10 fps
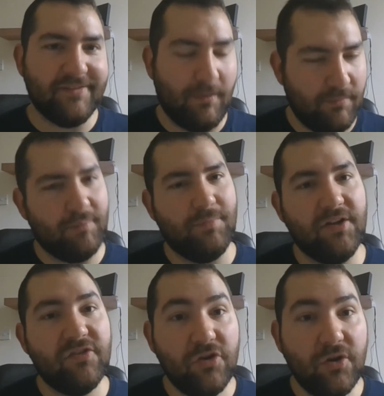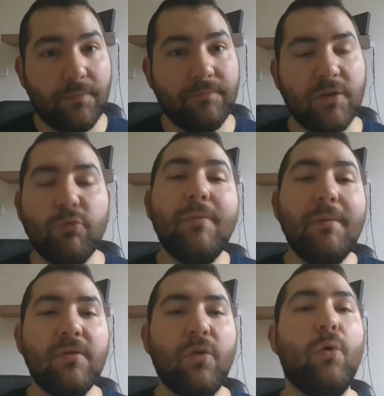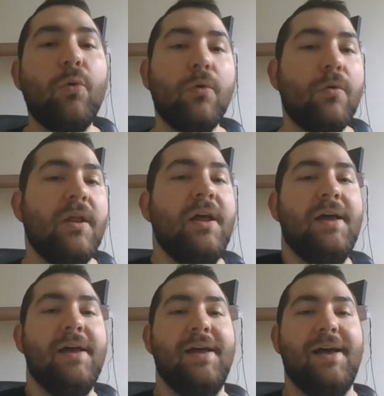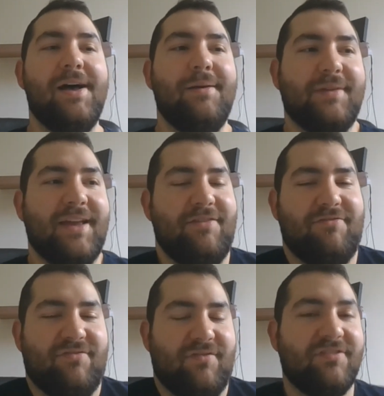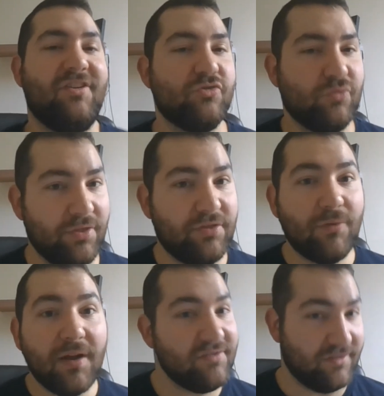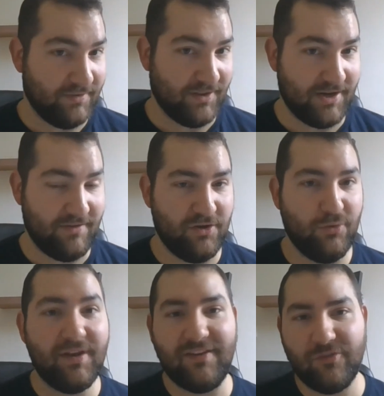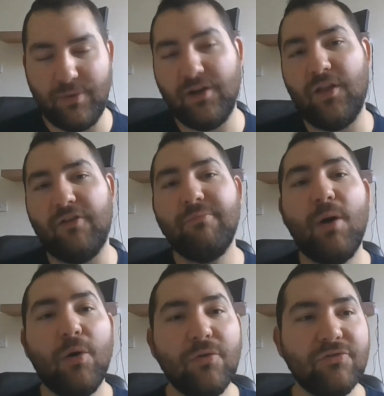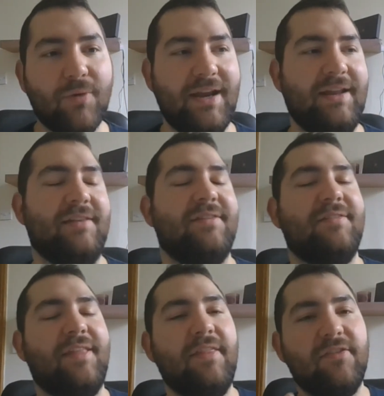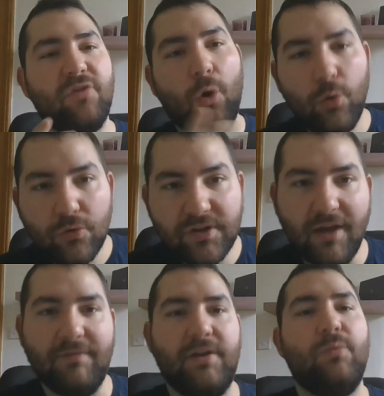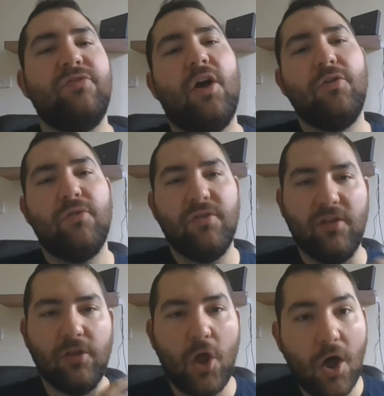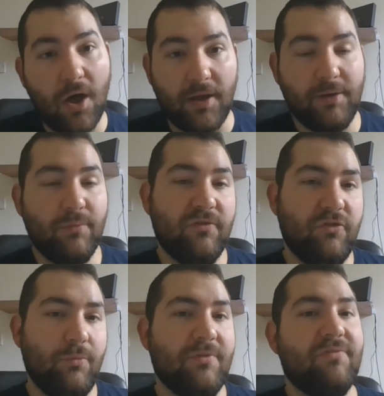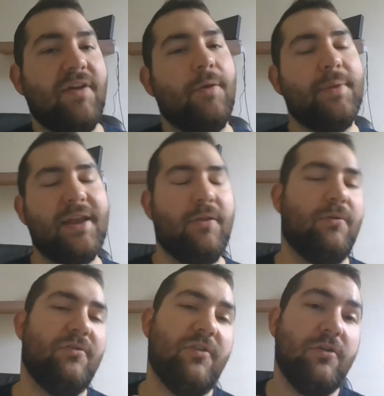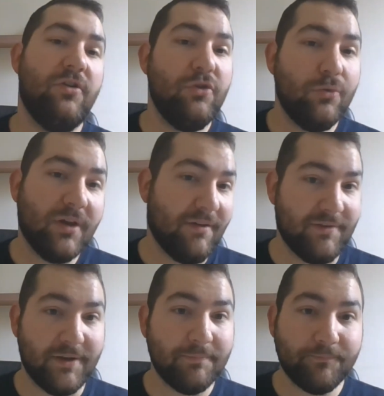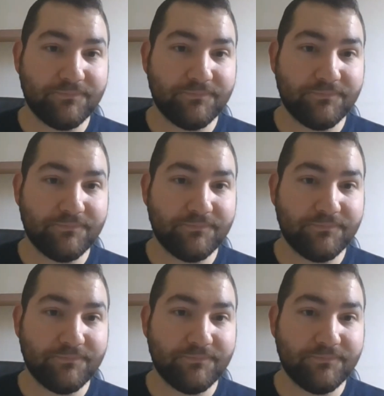the same thing, but it's new. Remember, the whole kind of central thrust of a lot of the New Testament and a lot of Paul's writings is that this old covenant was under the law and it was doomed to fail, but now there is a new covenant.